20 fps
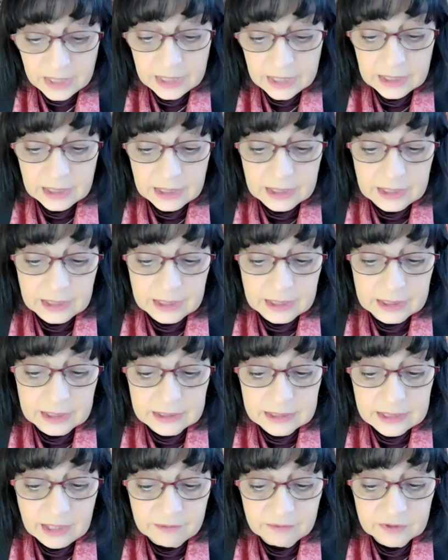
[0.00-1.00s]

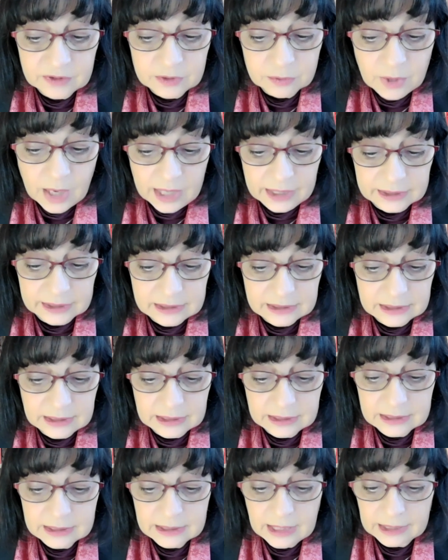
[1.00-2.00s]
David Wright
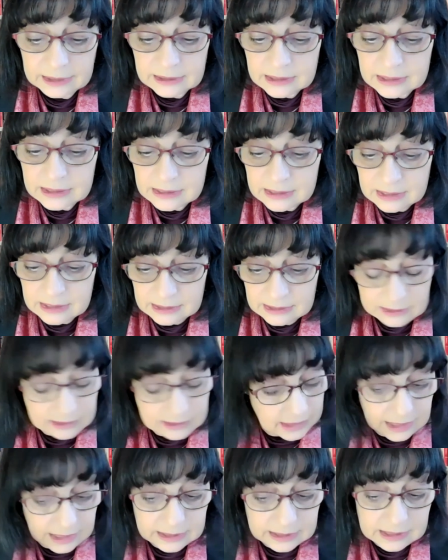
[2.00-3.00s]
in
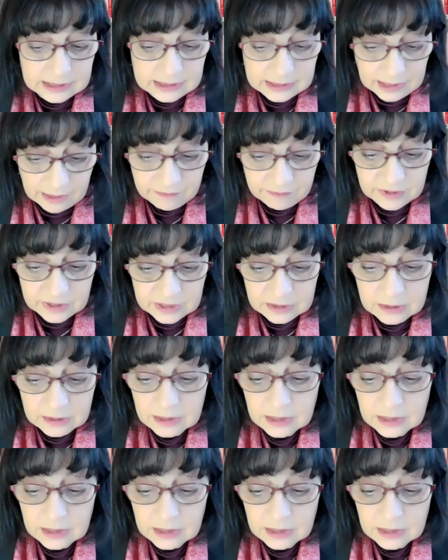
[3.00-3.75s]
1987